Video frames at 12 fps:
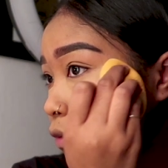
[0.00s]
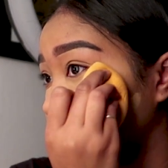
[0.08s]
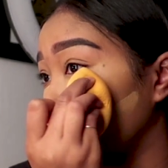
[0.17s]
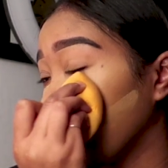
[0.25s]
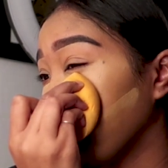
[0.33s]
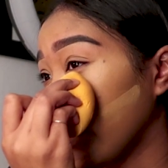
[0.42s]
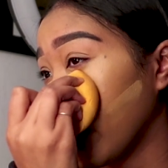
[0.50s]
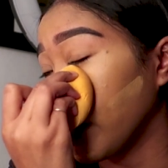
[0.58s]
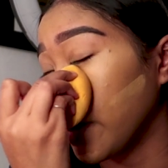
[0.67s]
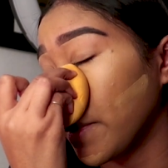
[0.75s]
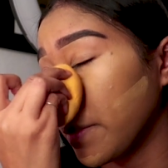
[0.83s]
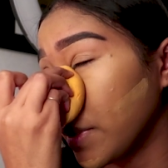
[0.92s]
full of
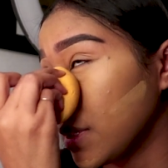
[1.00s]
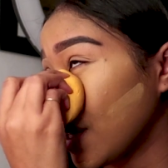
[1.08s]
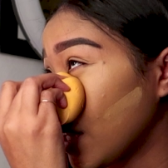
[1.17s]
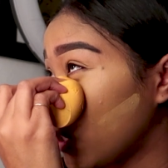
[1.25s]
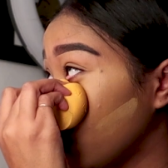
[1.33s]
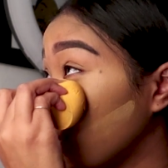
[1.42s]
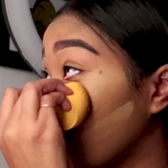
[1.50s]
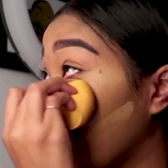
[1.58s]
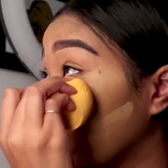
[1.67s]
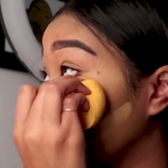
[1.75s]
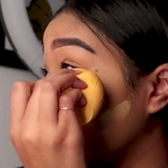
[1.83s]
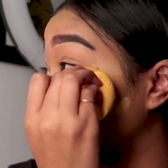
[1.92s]
family members that you
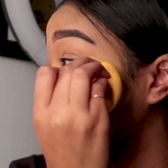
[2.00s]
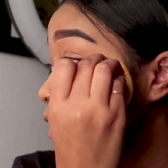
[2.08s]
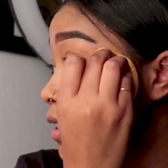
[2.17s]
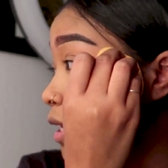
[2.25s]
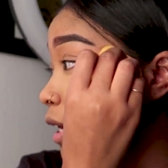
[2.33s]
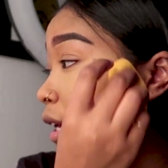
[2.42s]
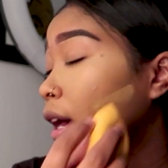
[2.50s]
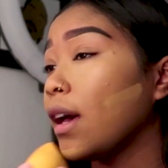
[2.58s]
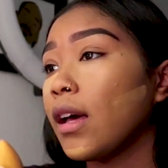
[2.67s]
rarely even see